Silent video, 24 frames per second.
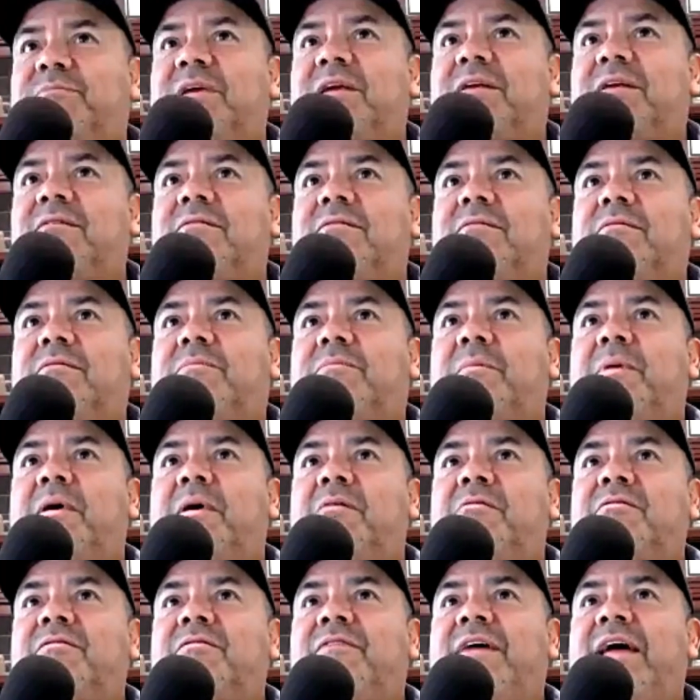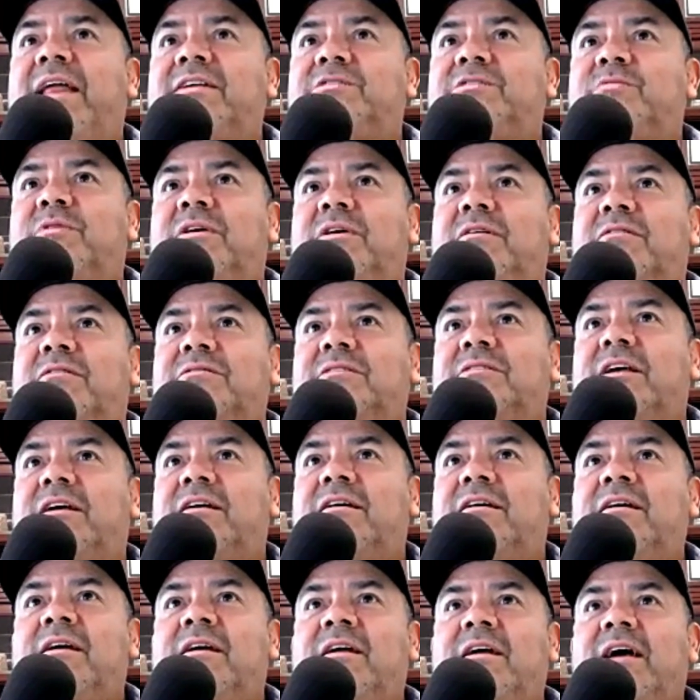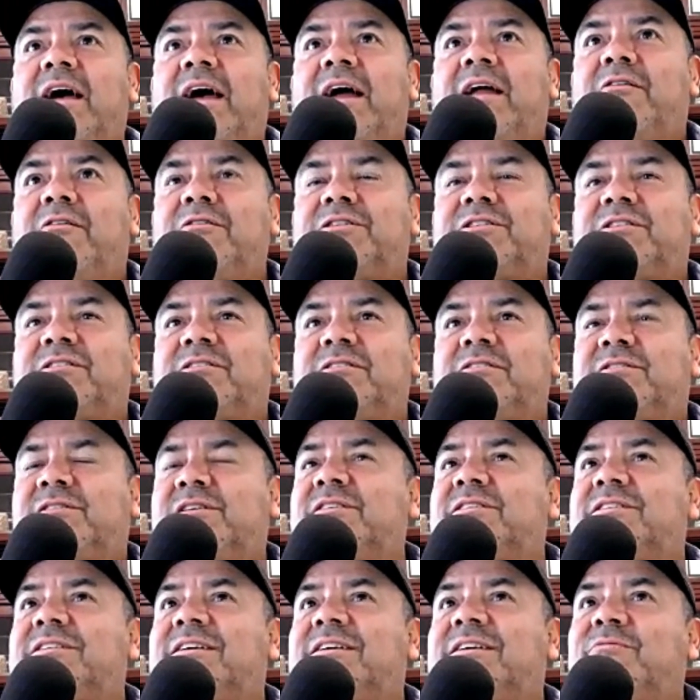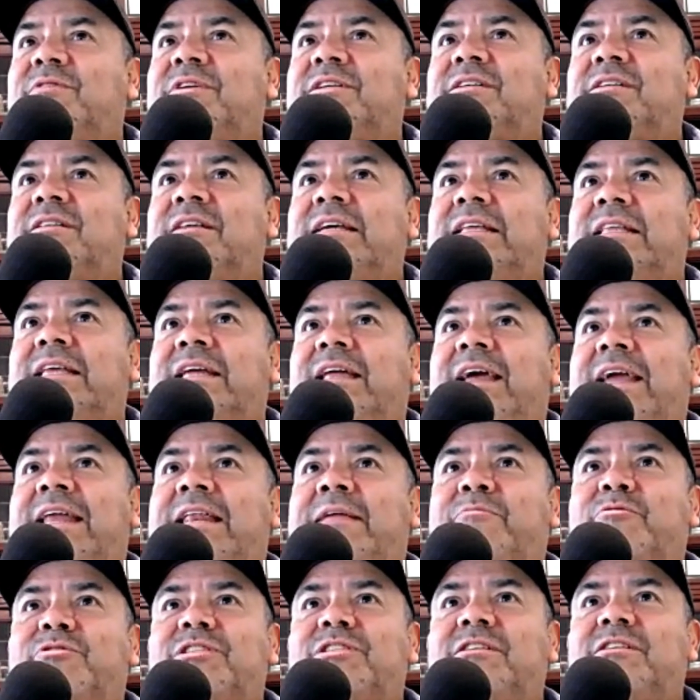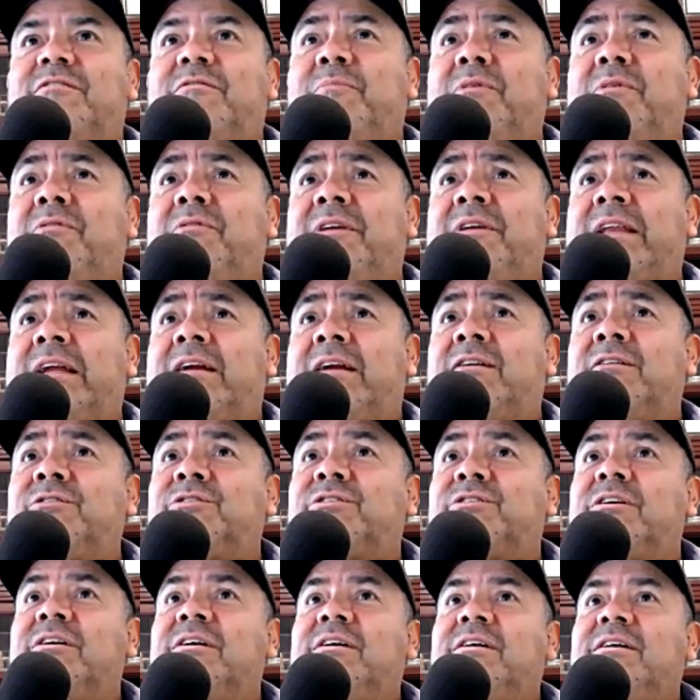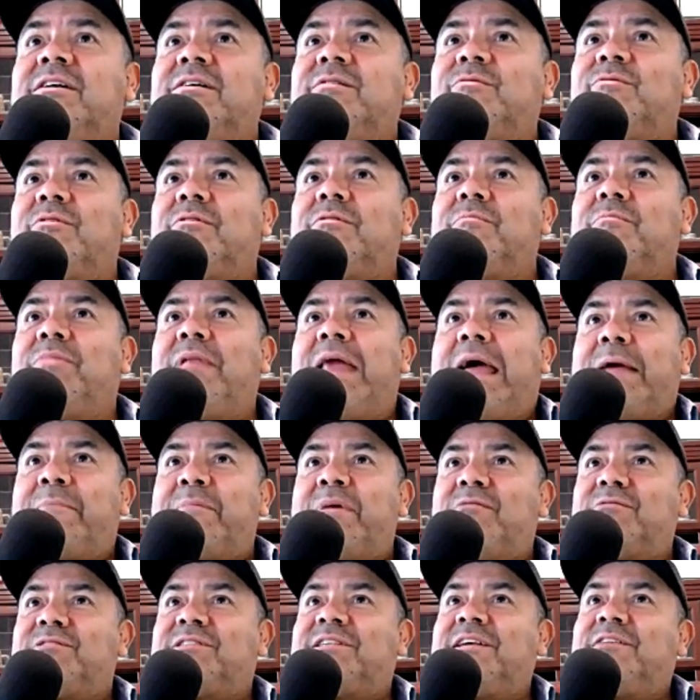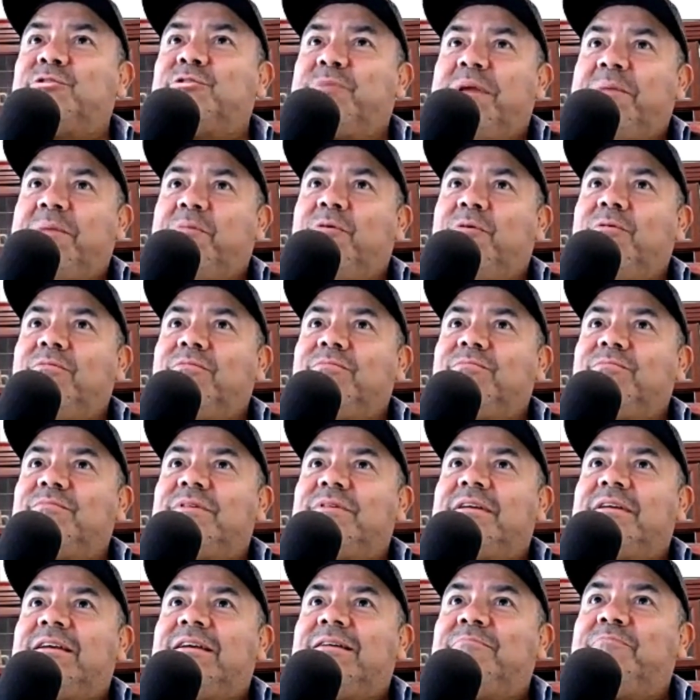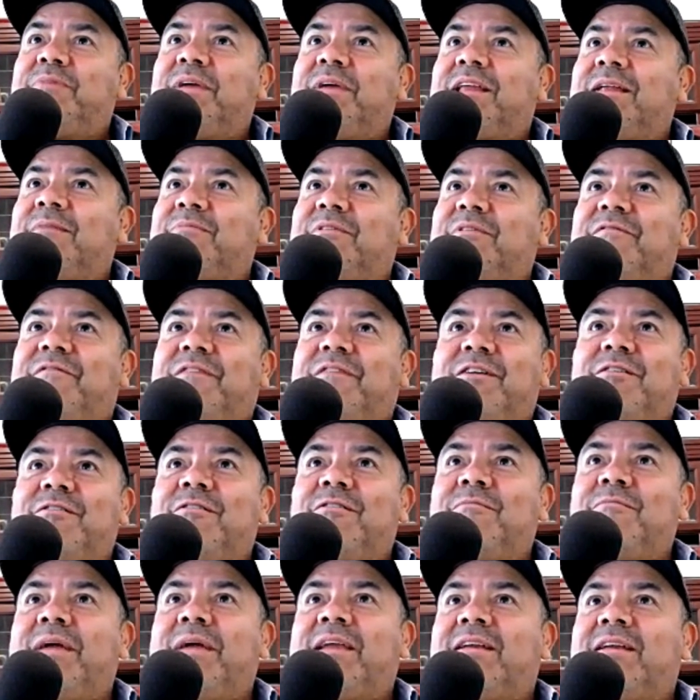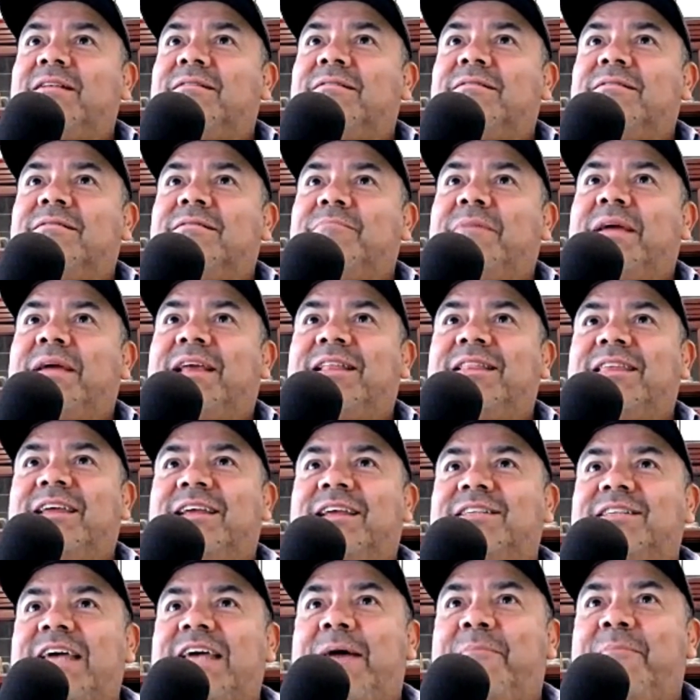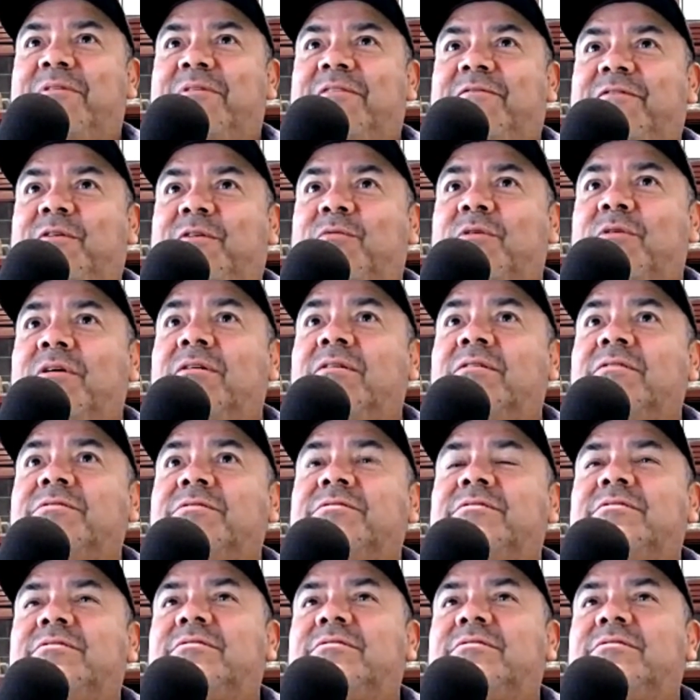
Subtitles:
a big component of that as well? Because I heard a statistic recently that 80% of the billionaires were black belt salespeople and picking up the phone, making things happen, if you will.